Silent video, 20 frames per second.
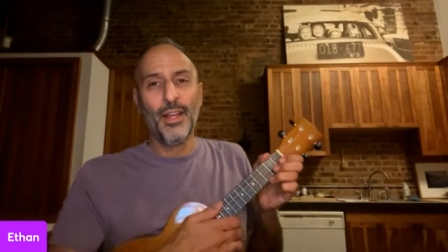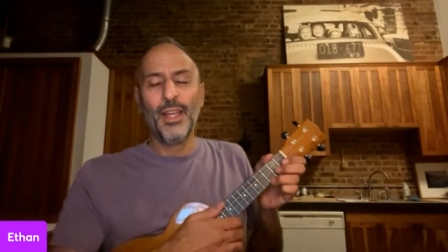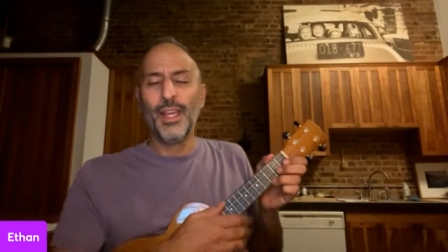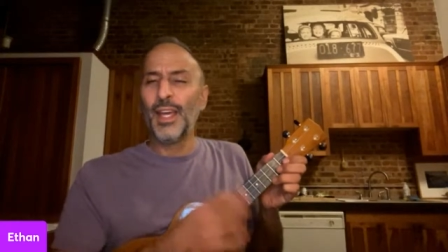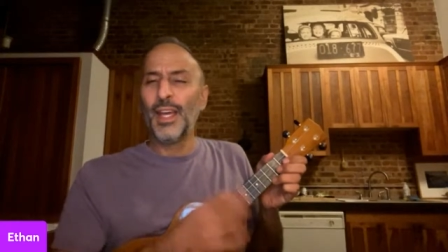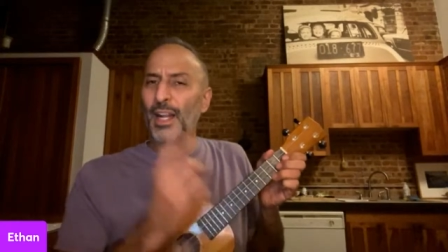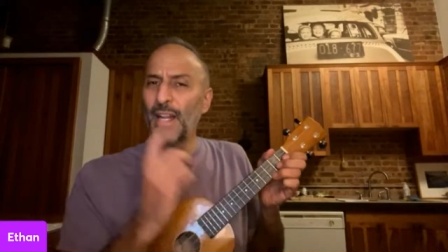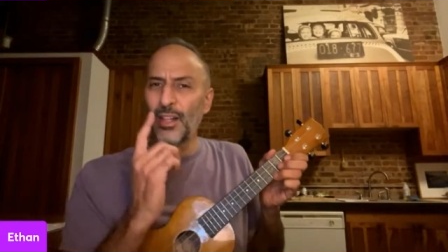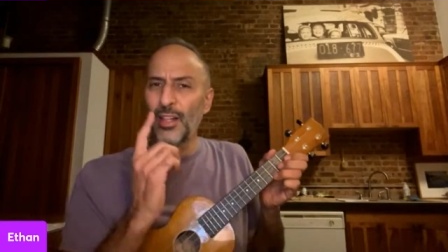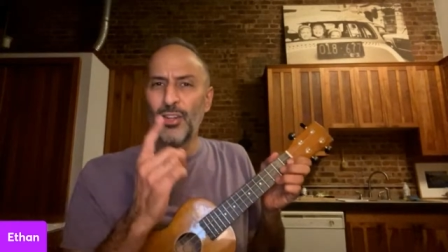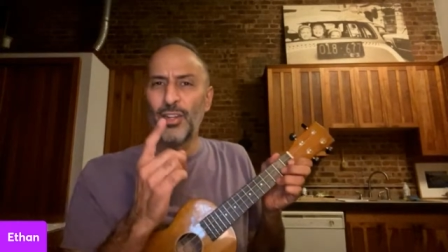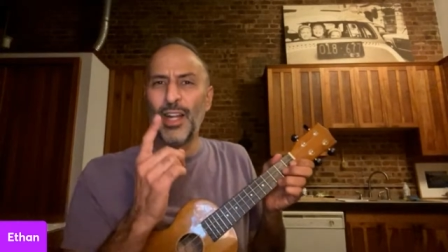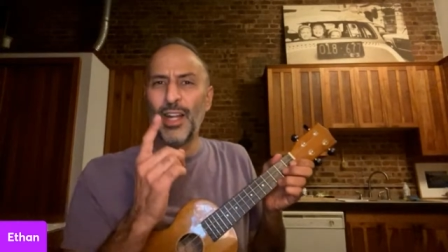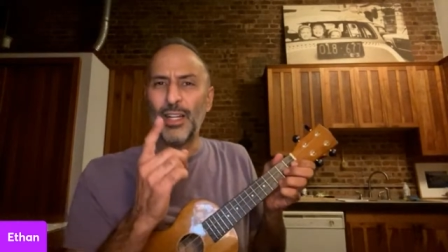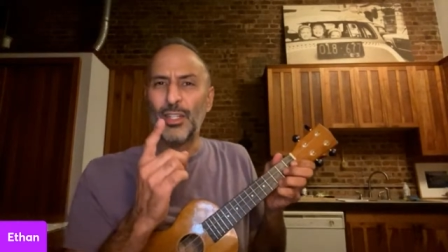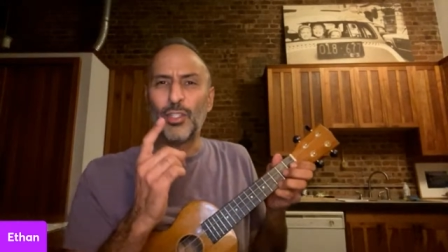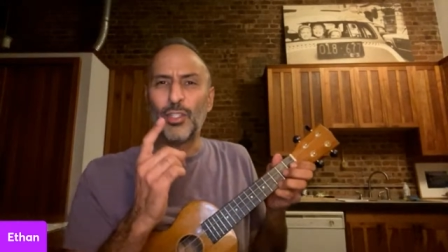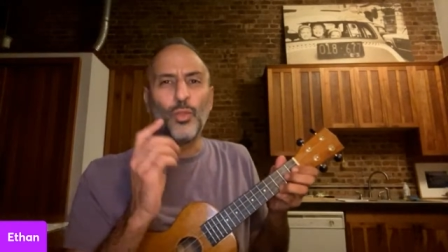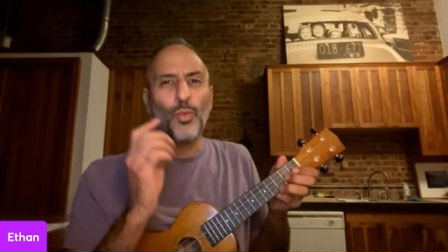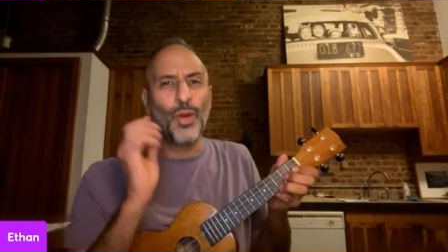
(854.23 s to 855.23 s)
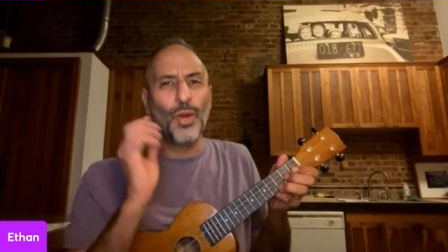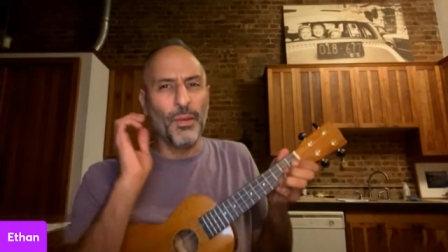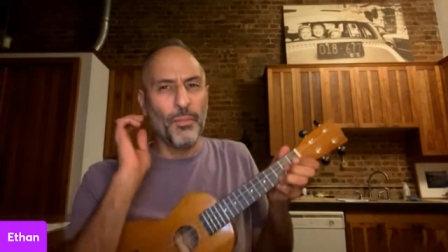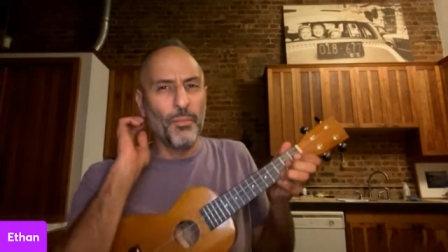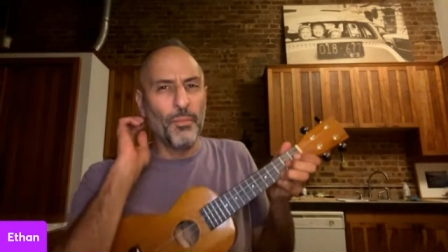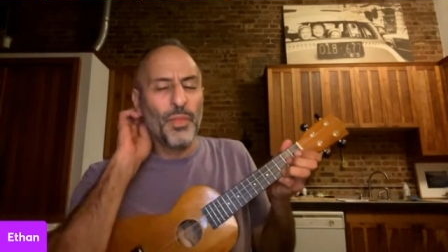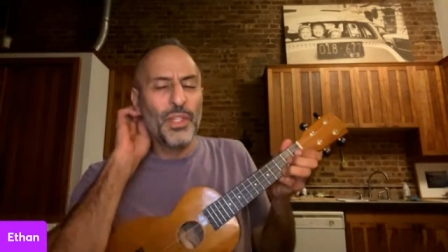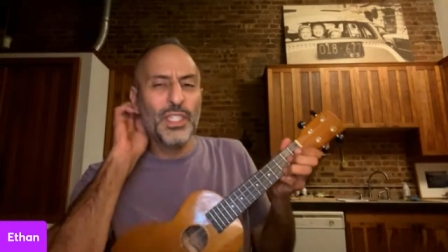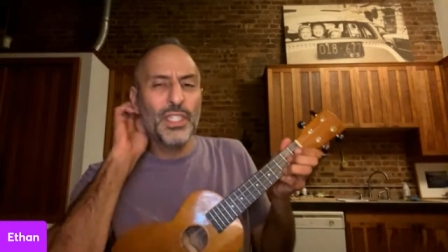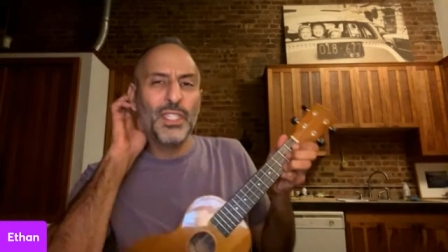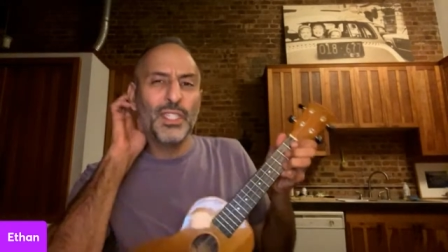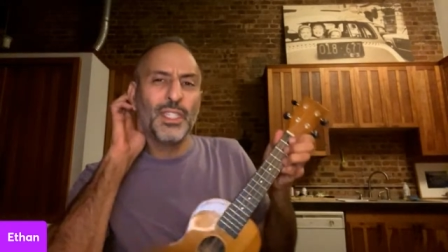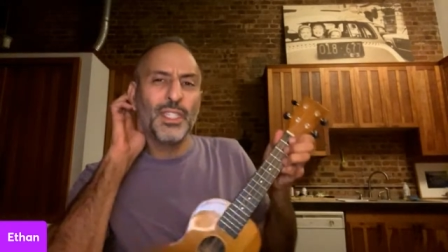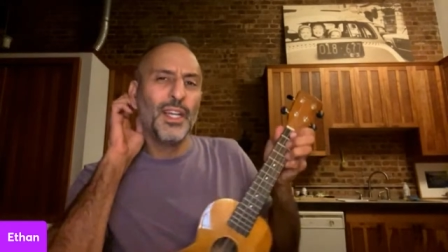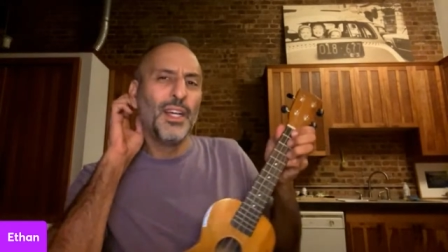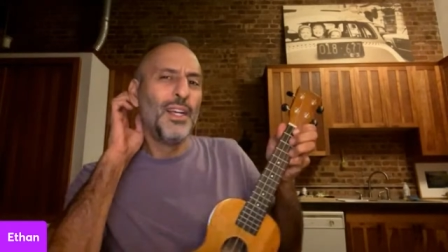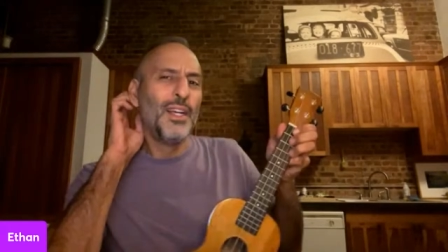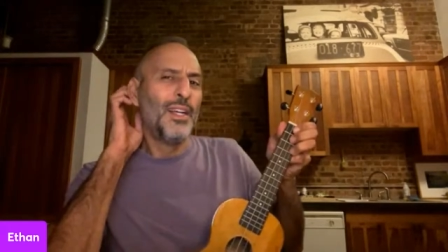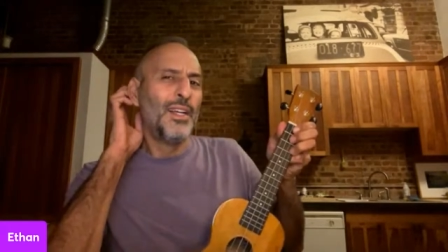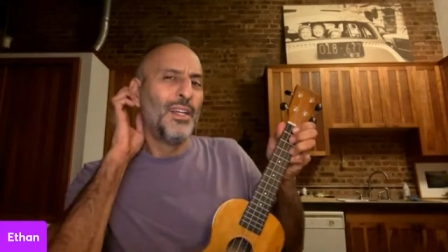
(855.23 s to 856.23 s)
Gotta learn how to swim. This
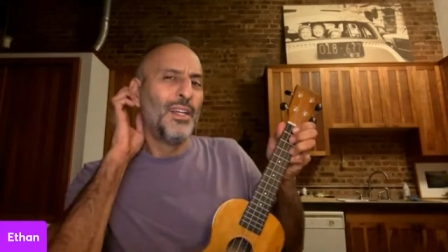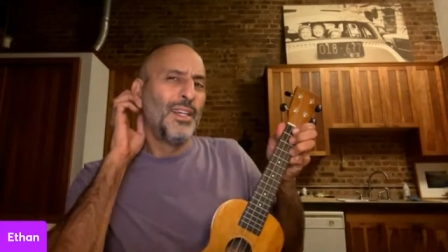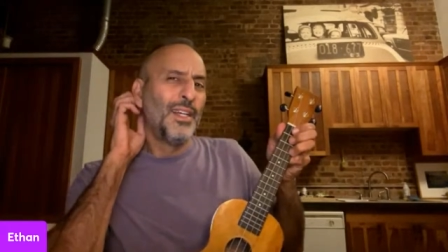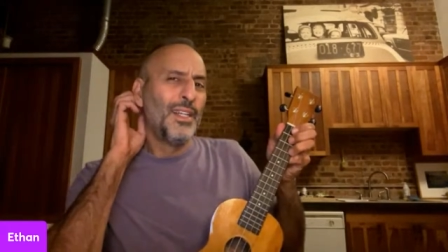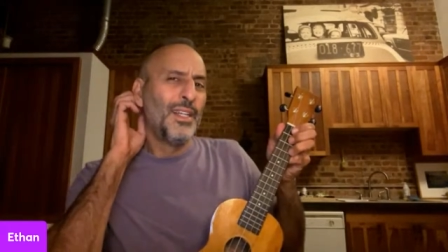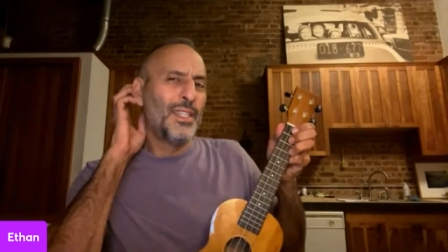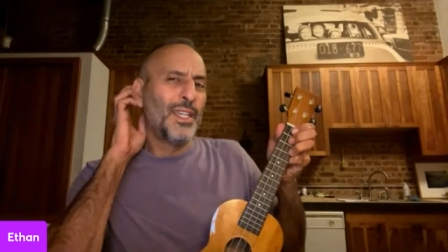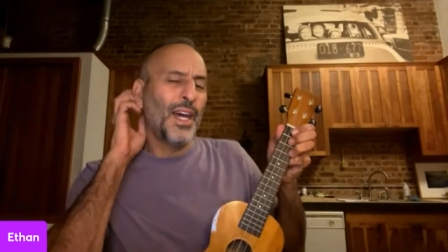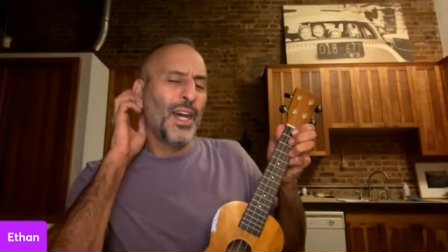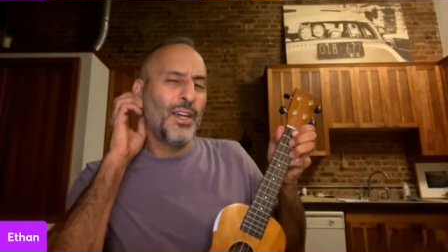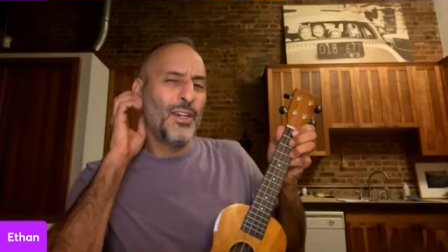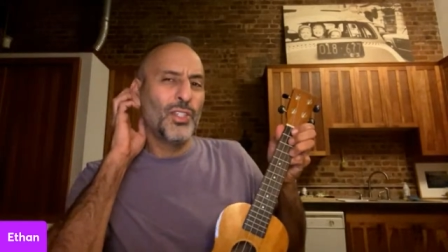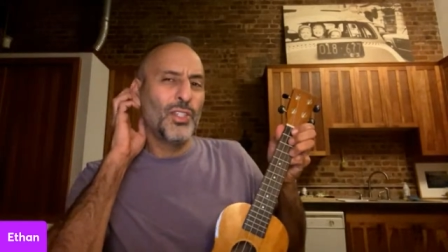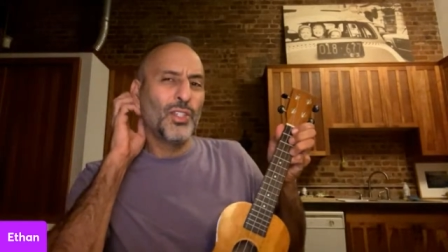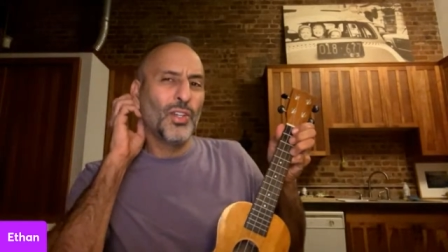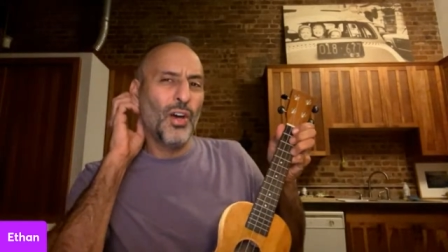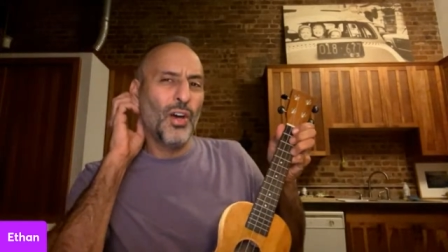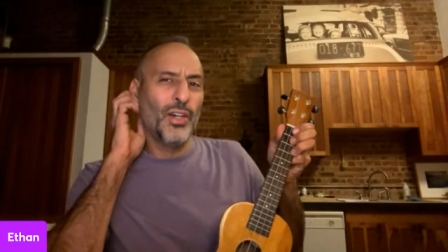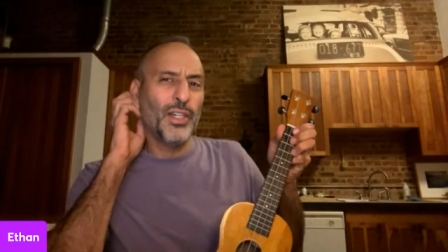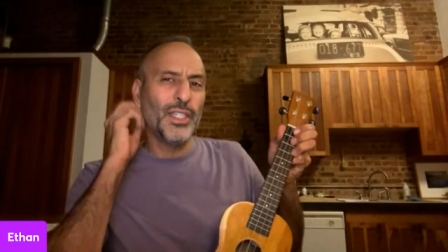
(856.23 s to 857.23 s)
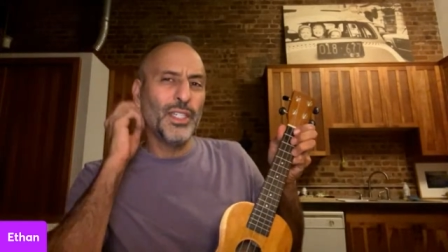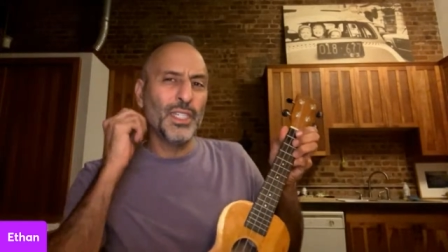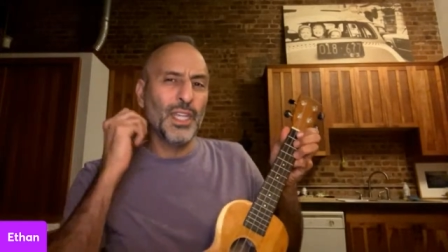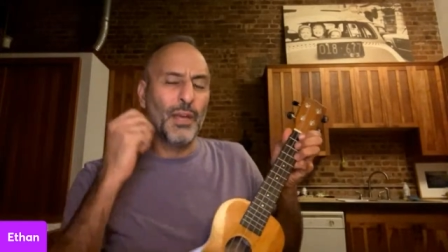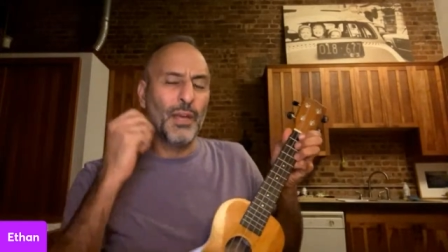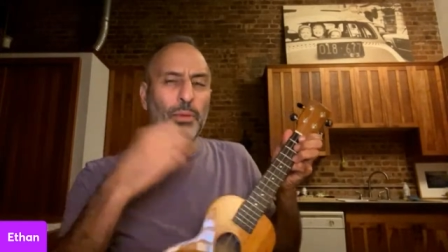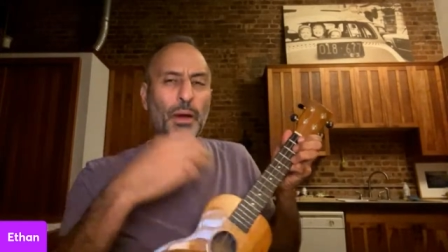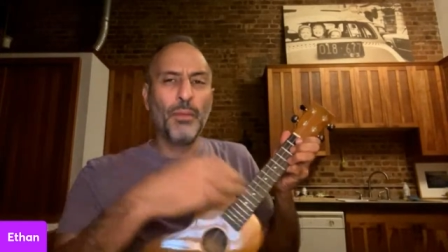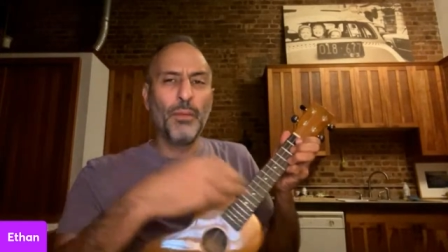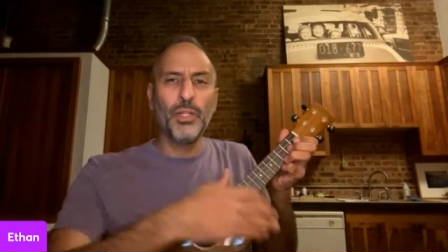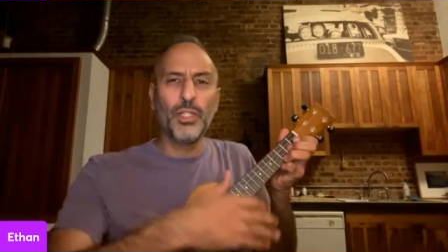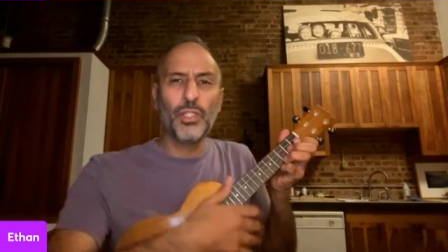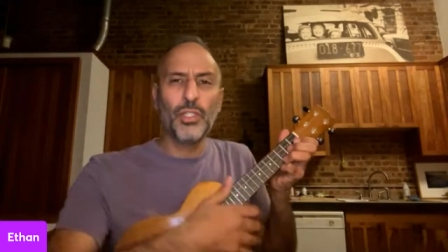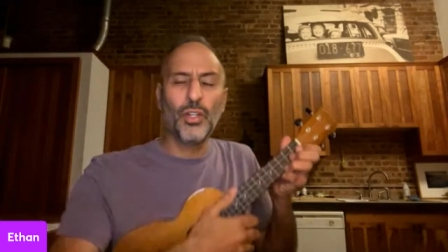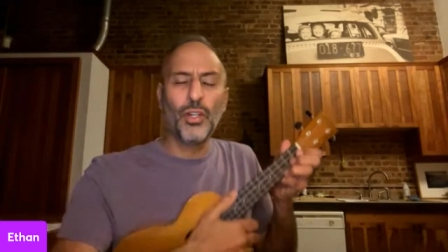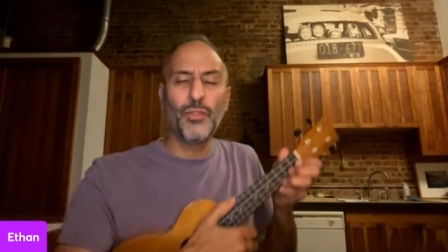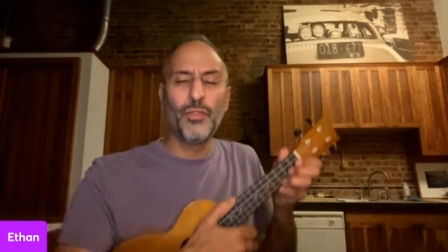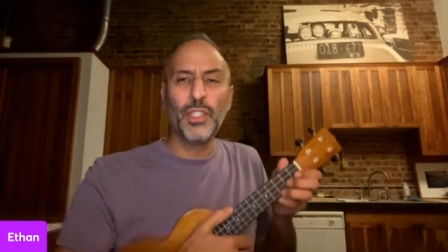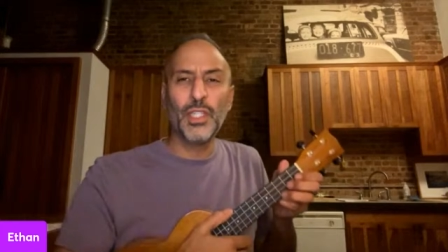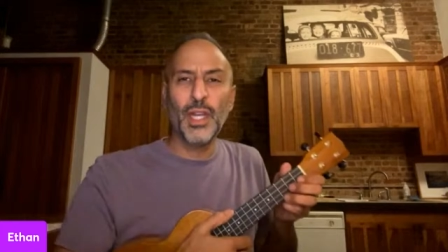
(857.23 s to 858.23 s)
entire song is a public
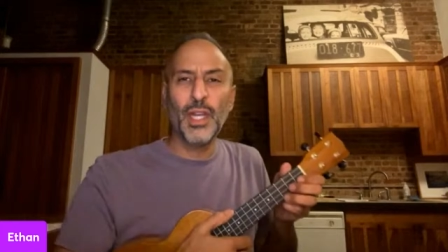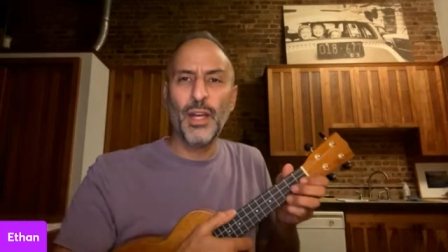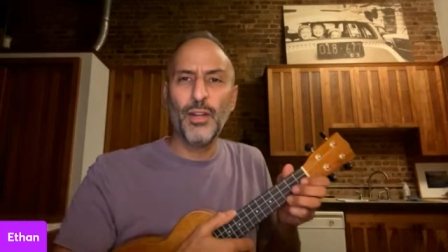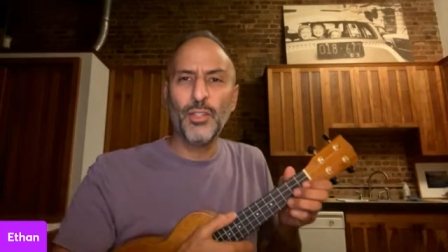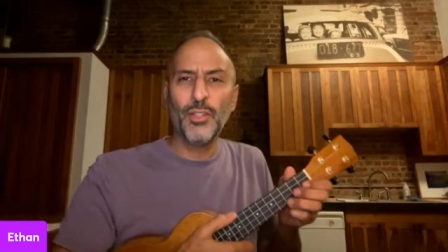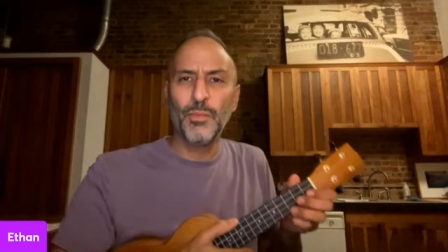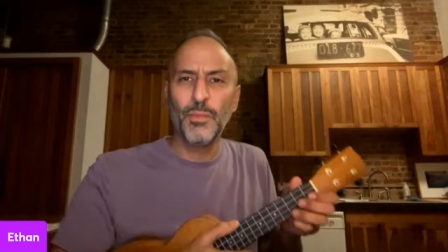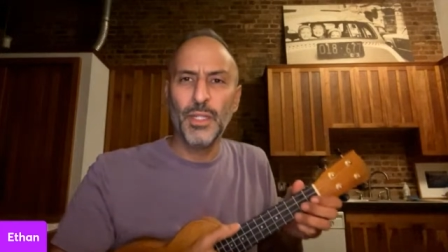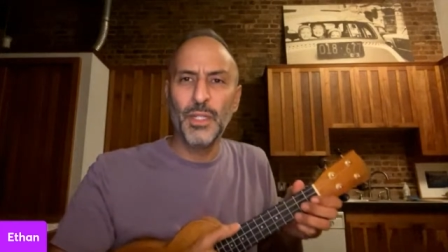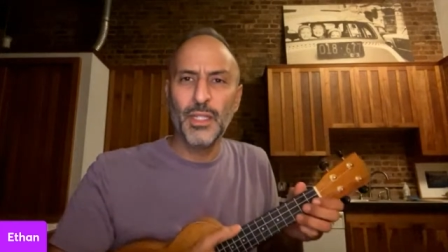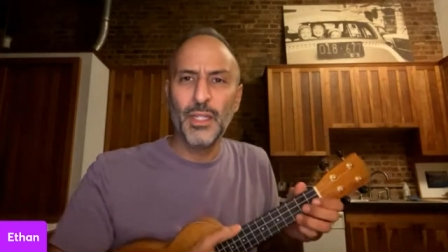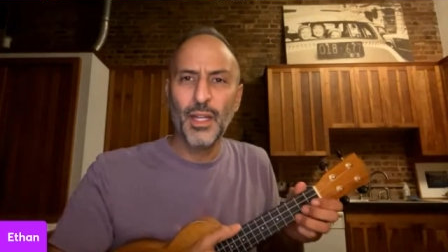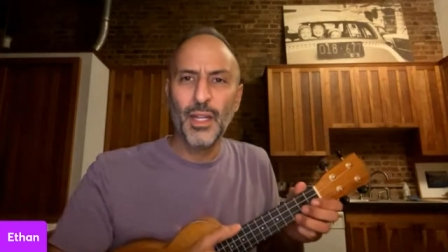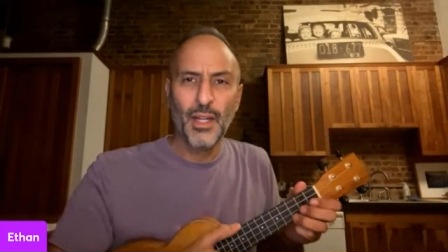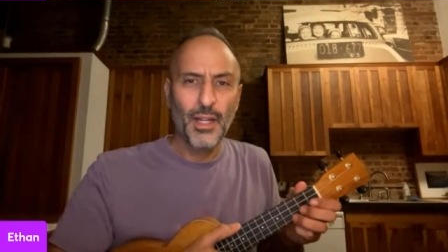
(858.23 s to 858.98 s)
service announcement